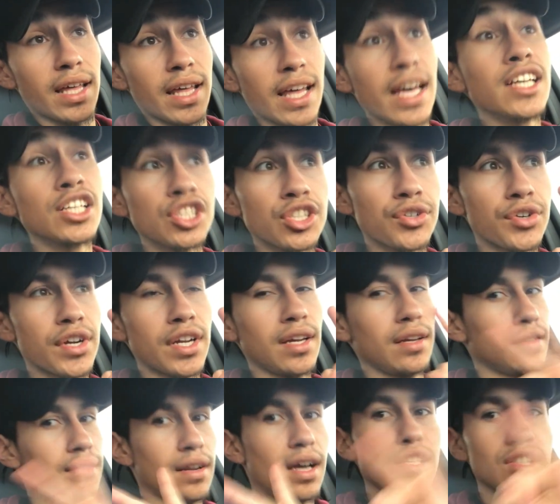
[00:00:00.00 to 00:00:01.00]
history,
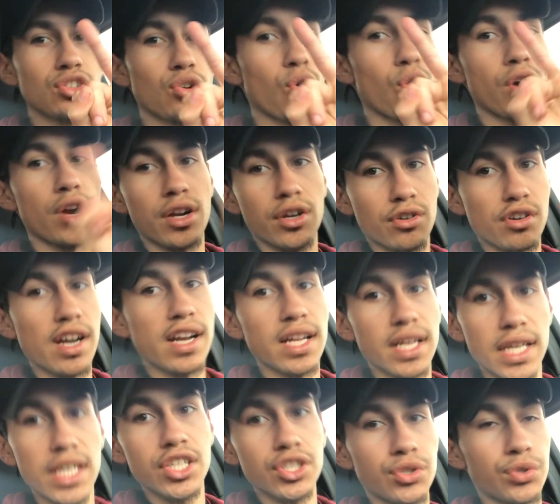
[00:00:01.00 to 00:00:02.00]
not score, credit
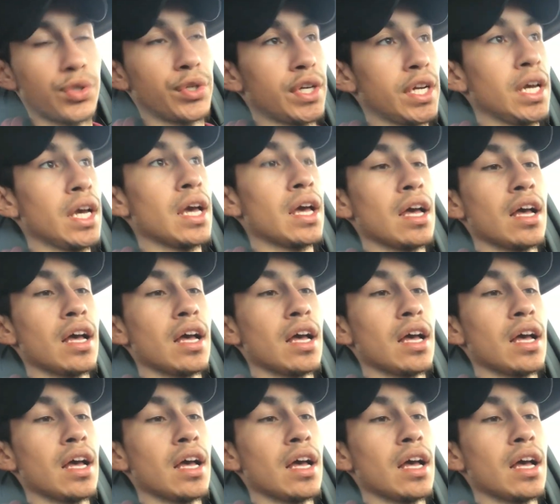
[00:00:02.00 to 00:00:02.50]
history.